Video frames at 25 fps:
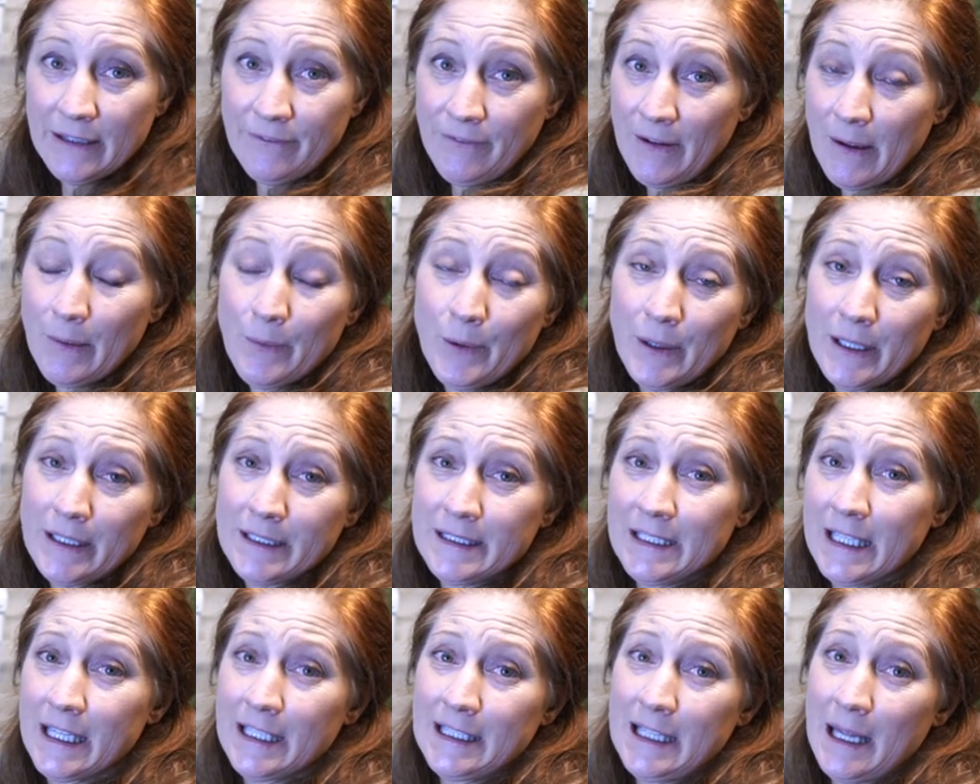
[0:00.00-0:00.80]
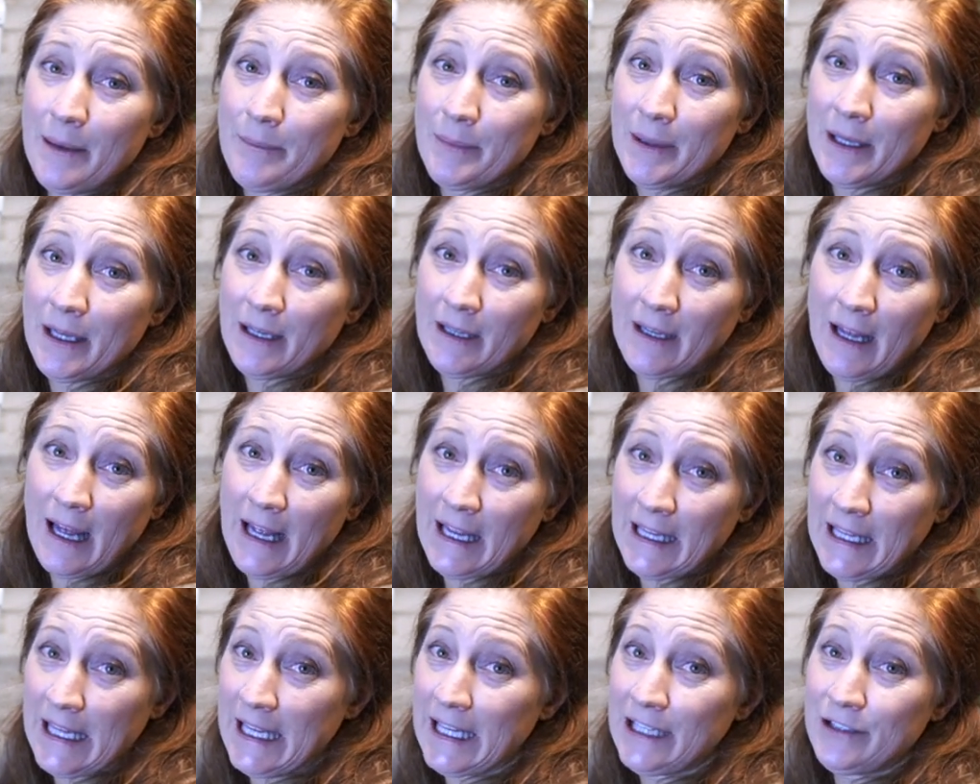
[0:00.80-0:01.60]
If I want it to get that big,
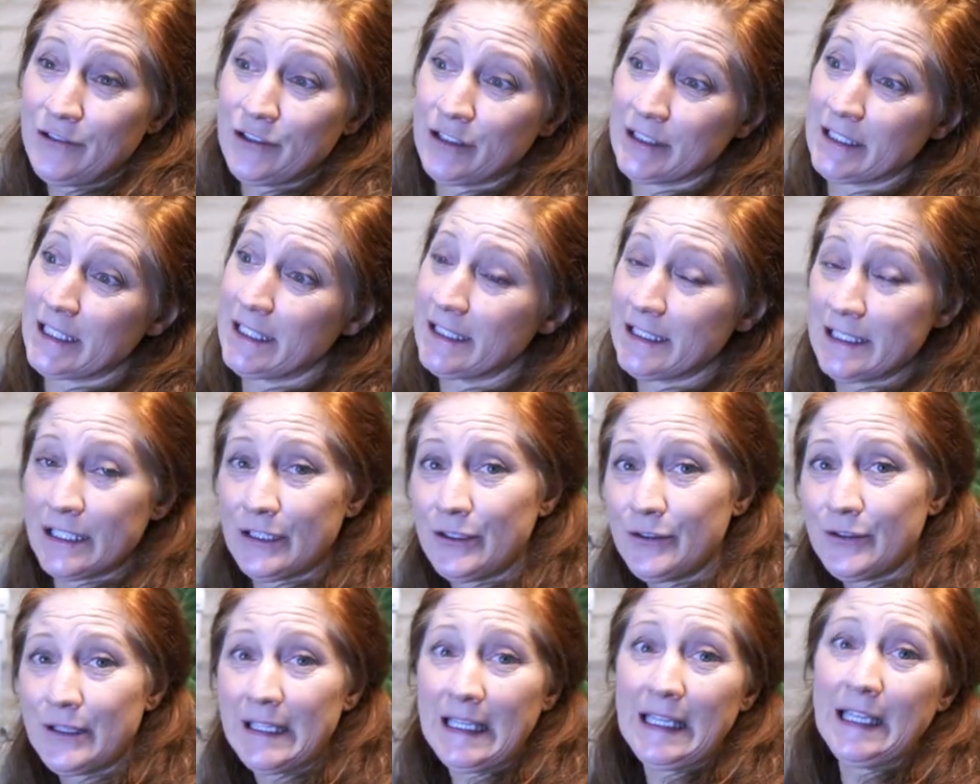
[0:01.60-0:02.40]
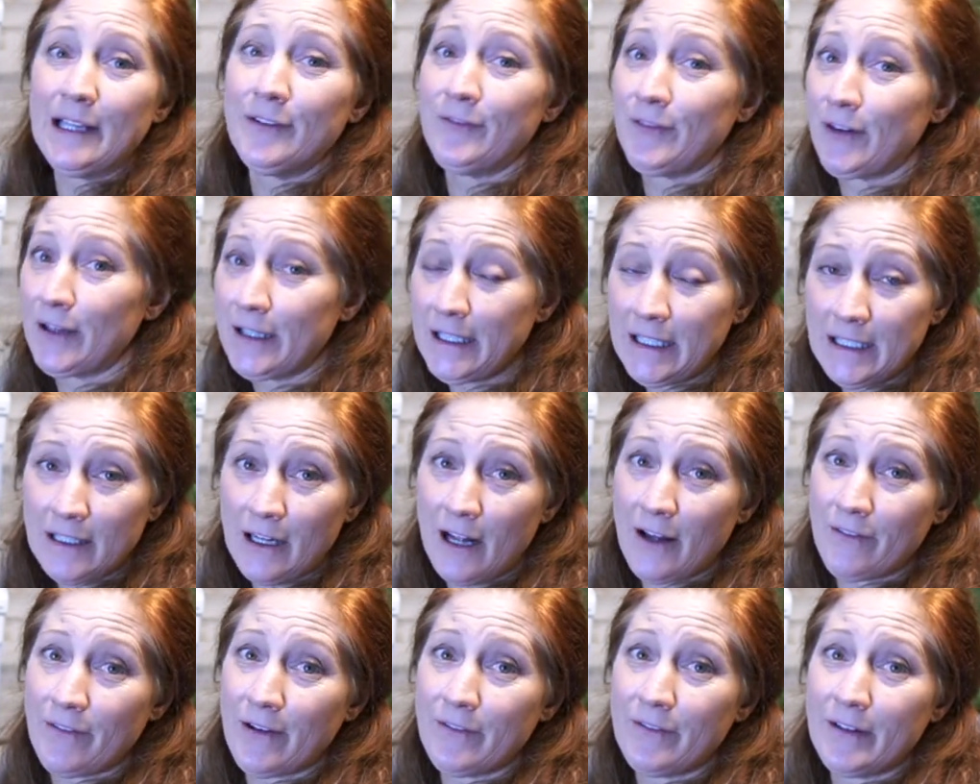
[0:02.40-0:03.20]
I can just continue to eat, eat
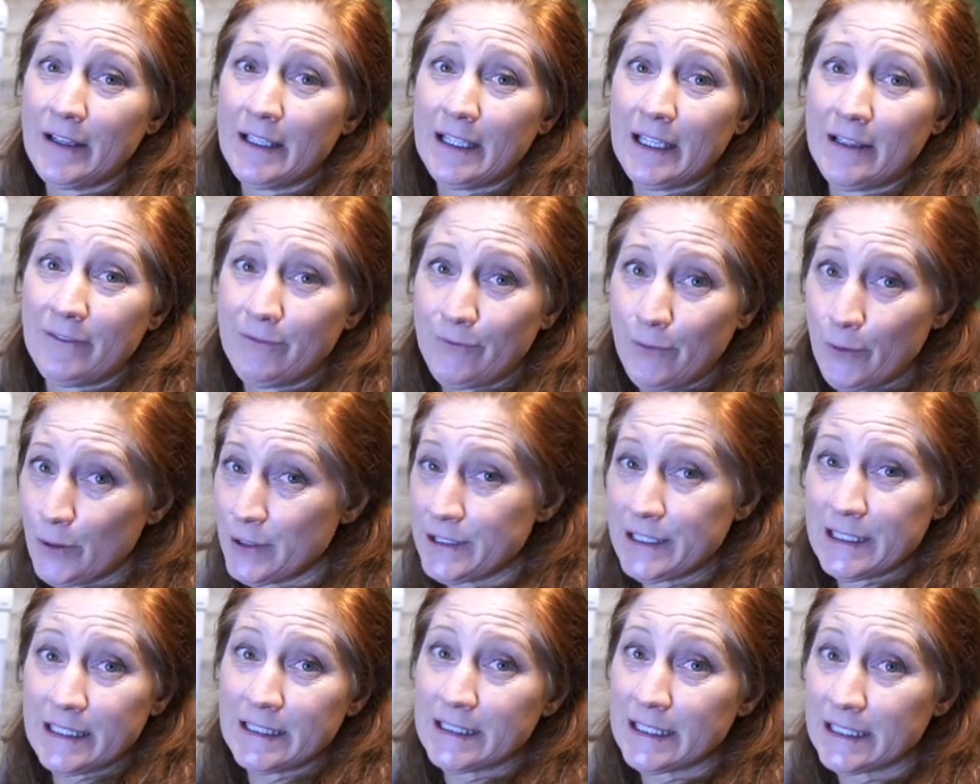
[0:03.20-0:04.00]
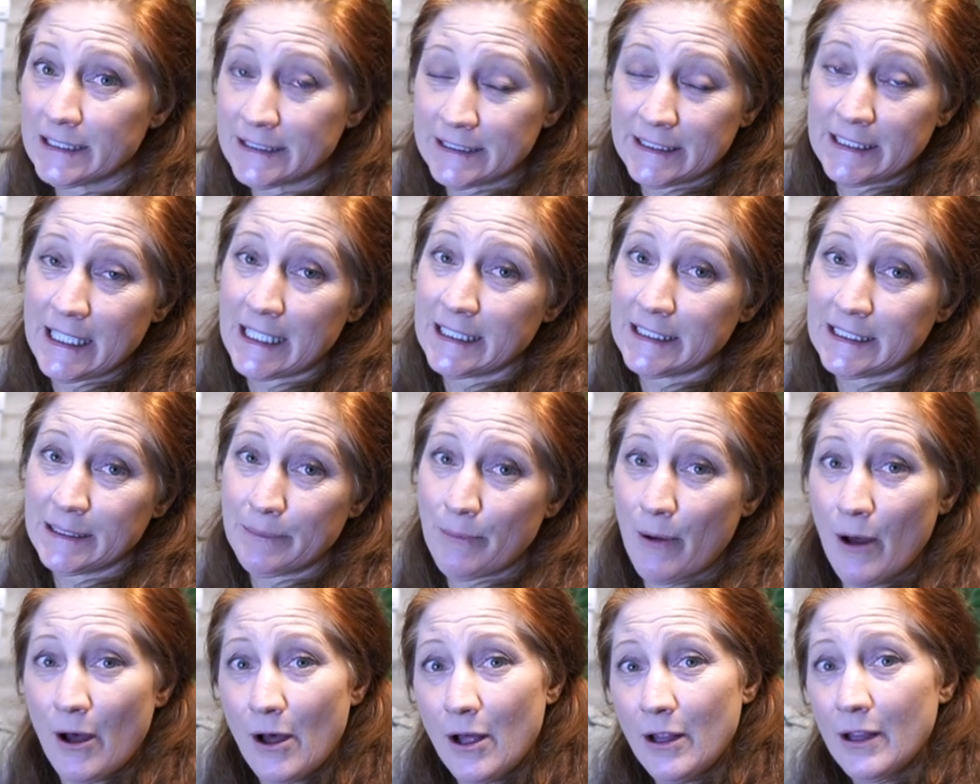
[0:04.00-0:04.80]
off of it and force it to stay
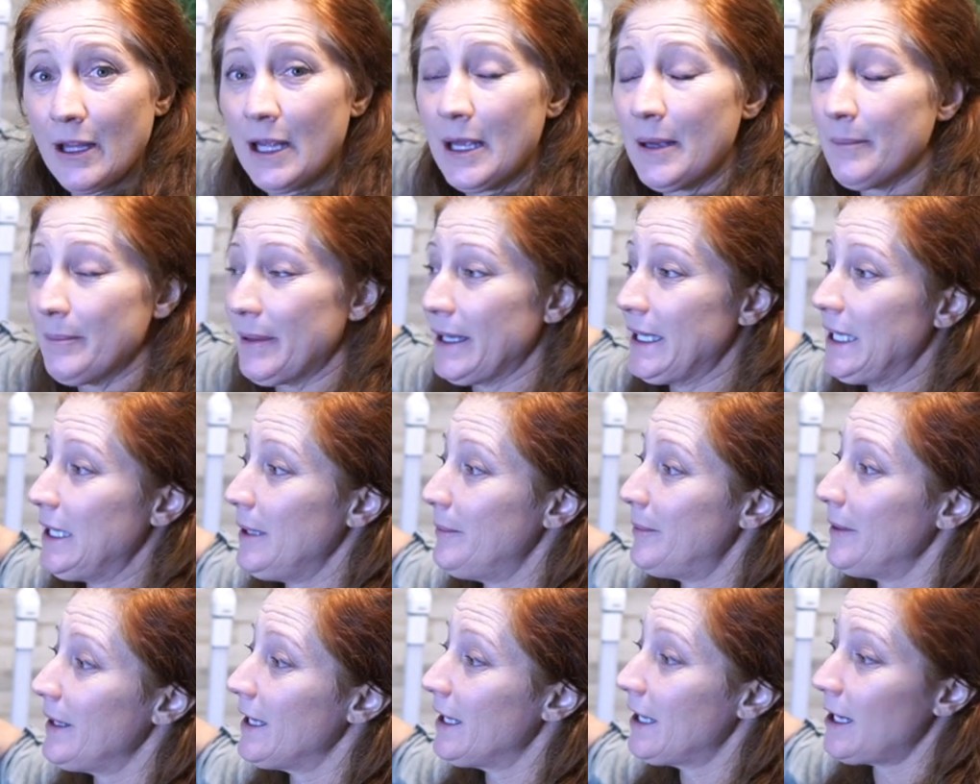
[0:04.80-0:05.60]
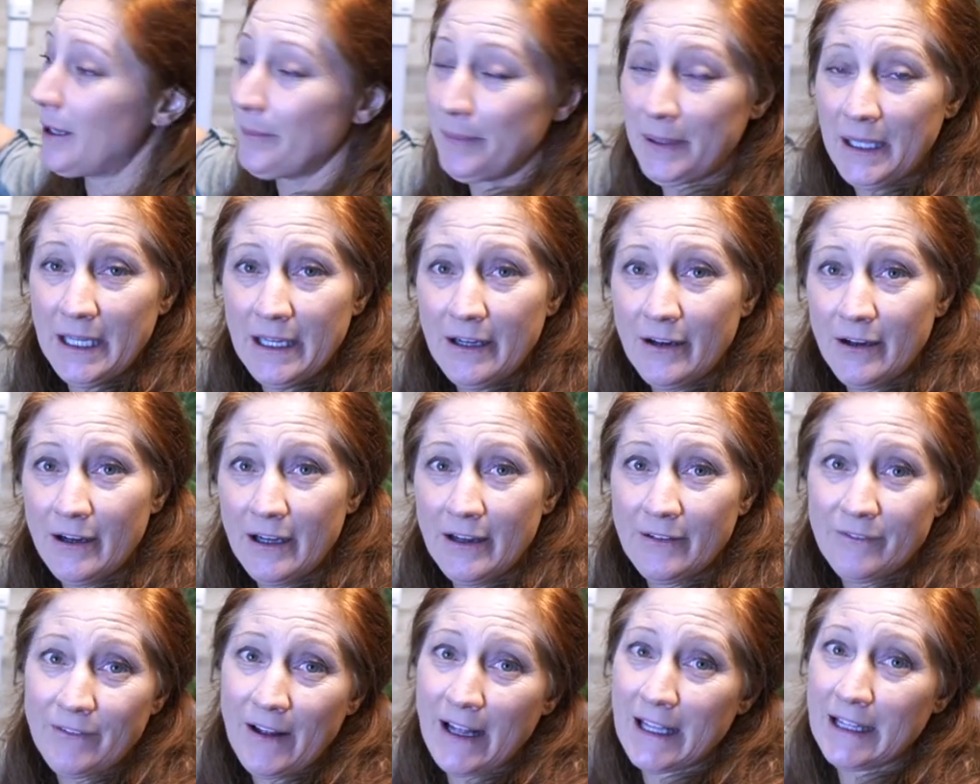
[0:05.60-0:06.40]
small by keeping it up here
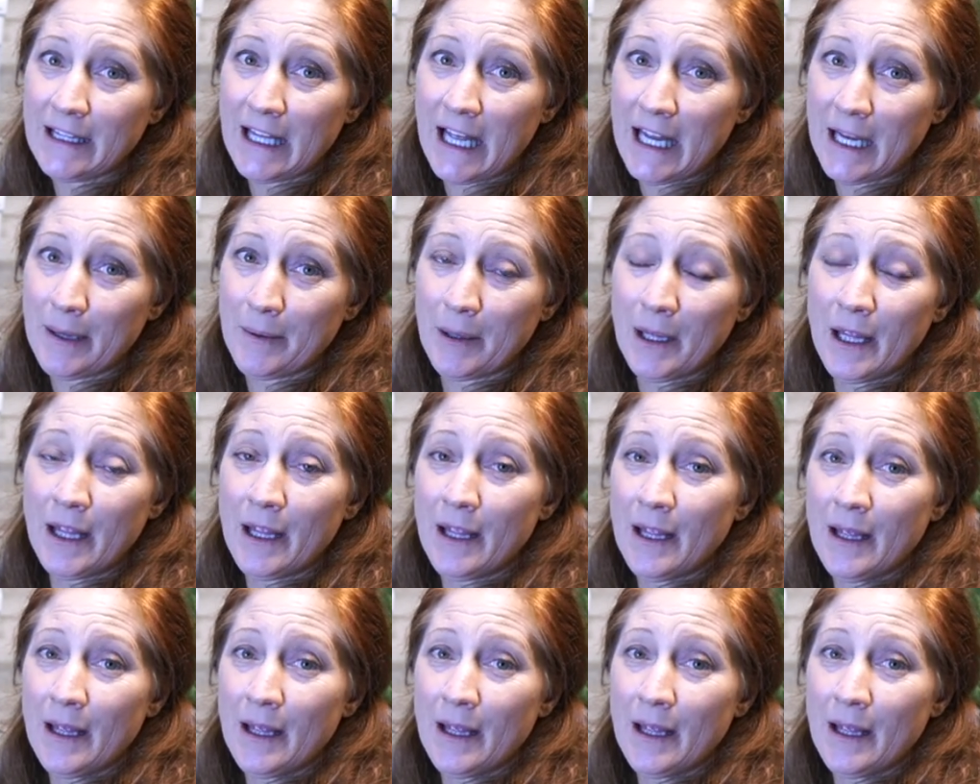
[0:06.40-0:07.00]
if I like